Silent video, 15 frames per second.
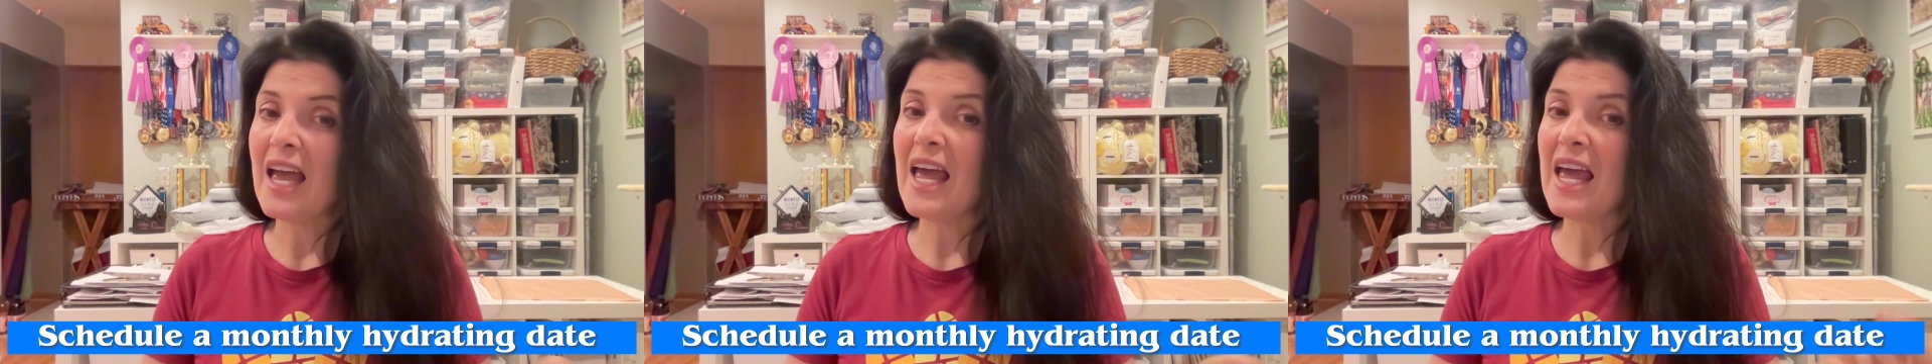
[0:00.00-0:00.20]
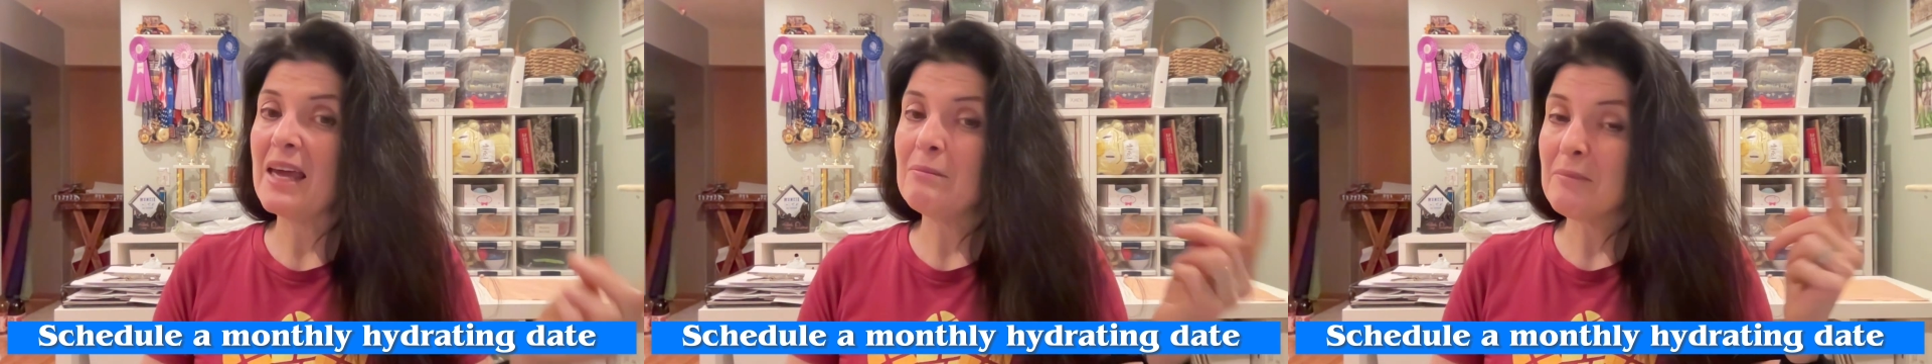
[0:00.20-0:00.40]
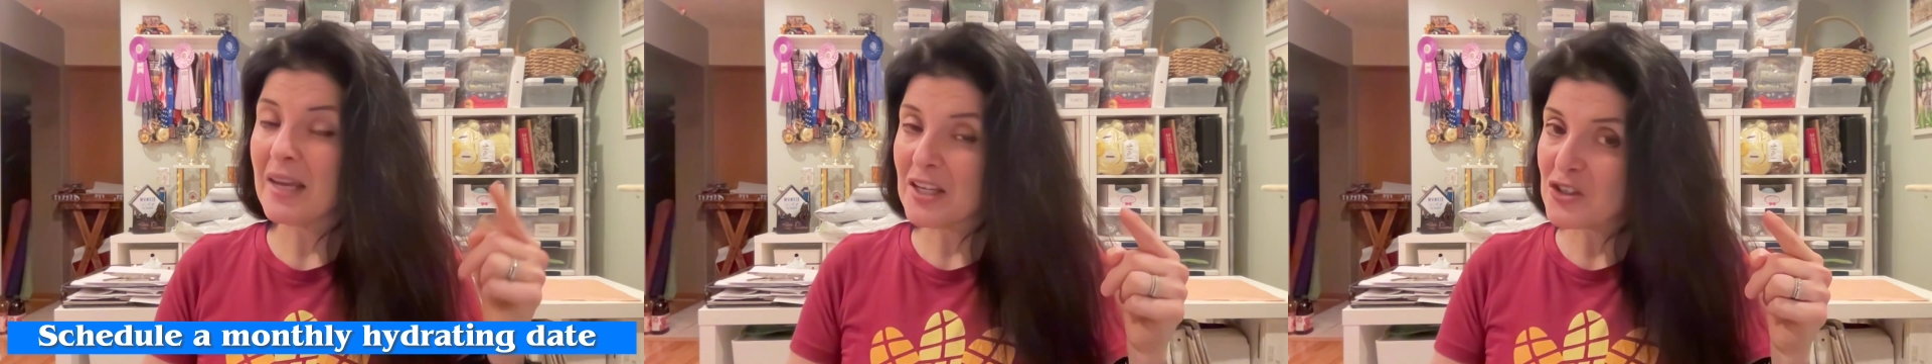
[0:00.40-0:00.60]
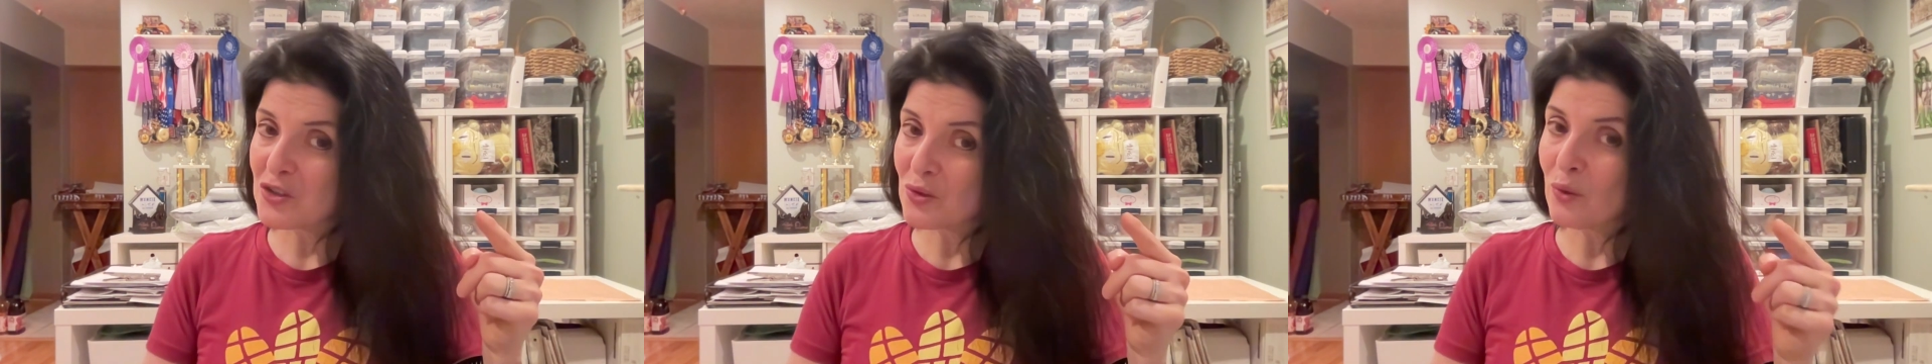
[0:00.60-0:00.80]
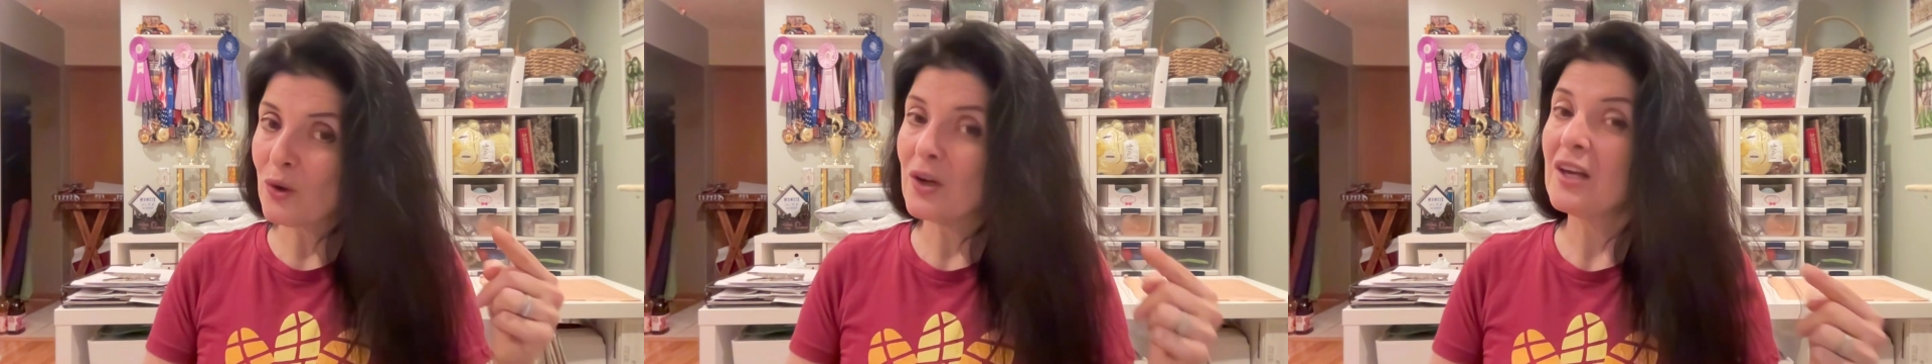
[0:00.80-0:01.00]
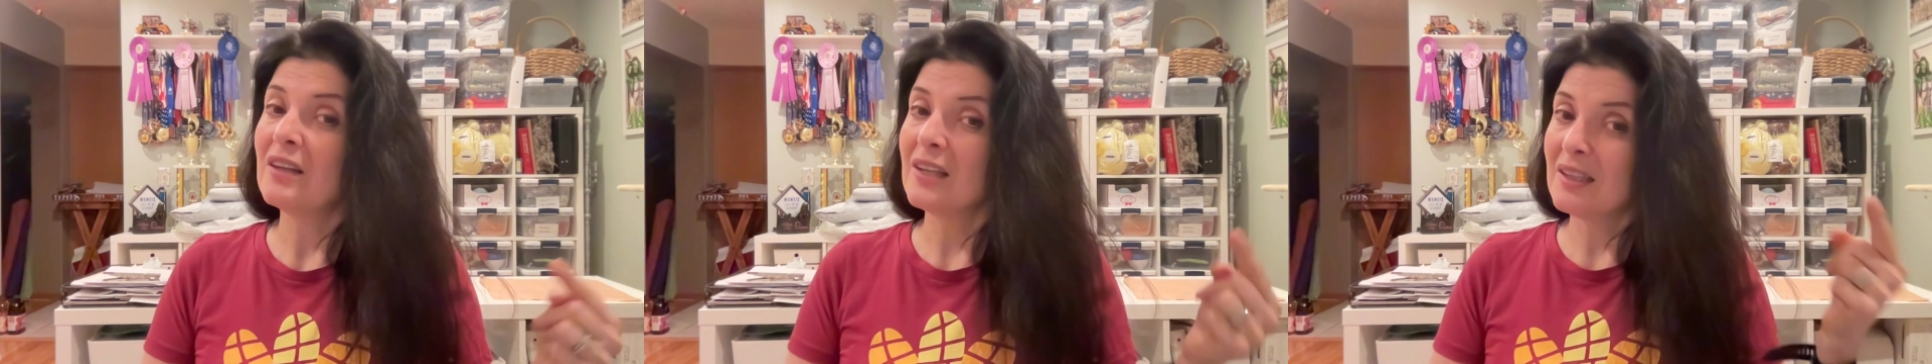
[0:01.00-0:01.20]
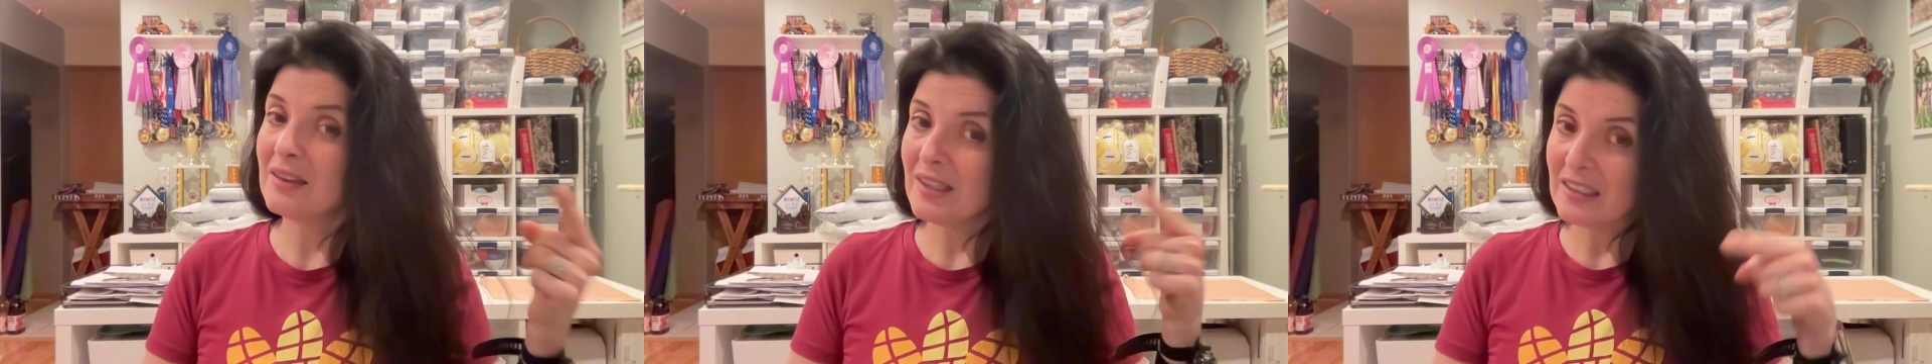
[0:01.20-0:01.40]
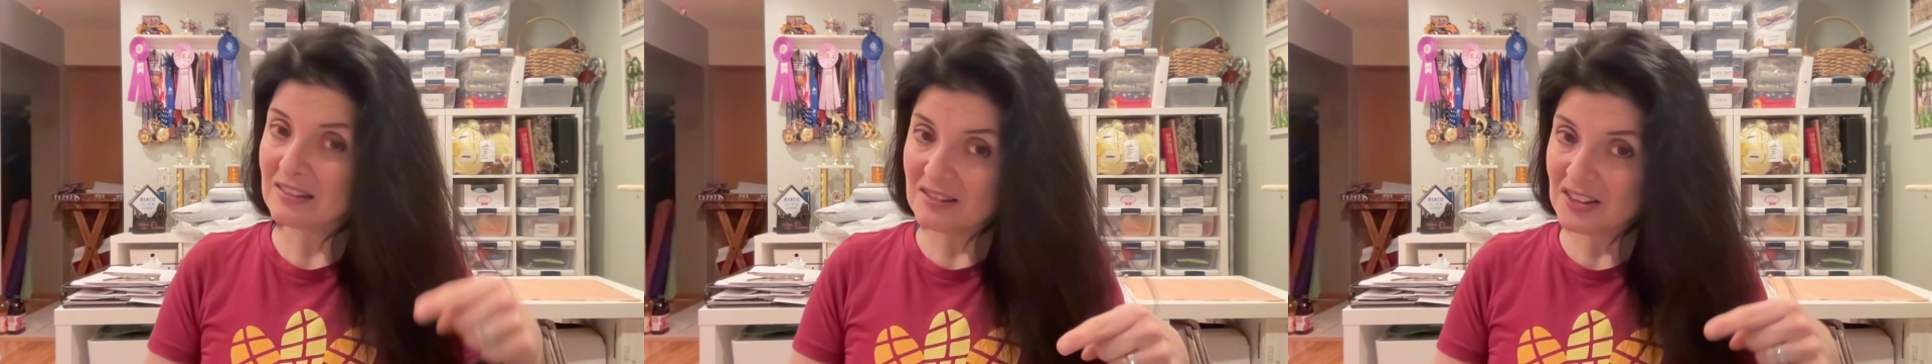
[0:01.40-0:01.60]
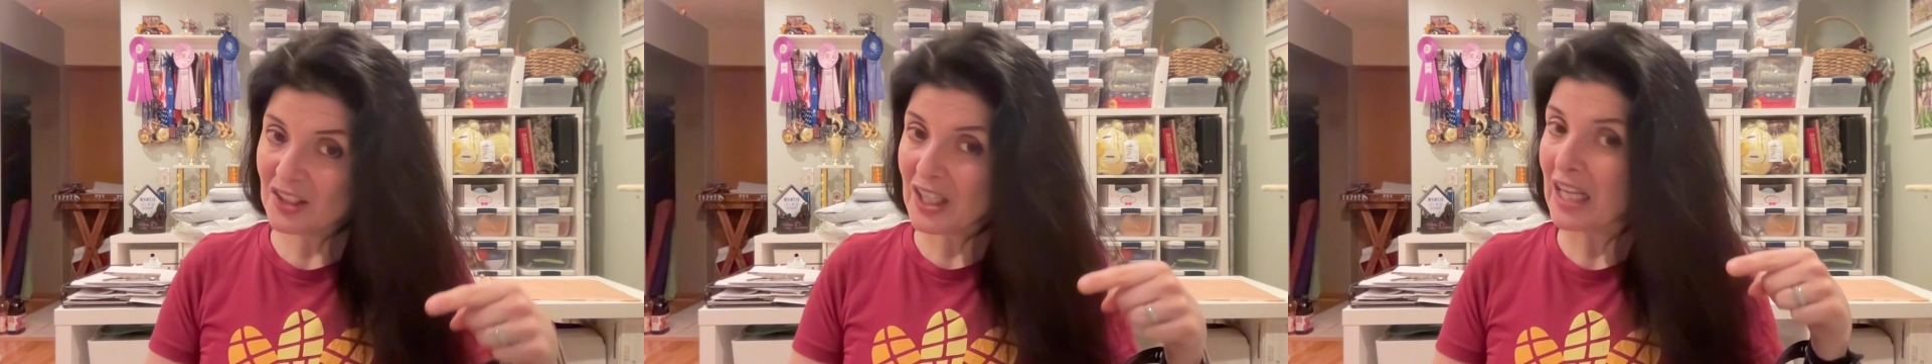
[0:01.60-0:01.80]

and make sure that they still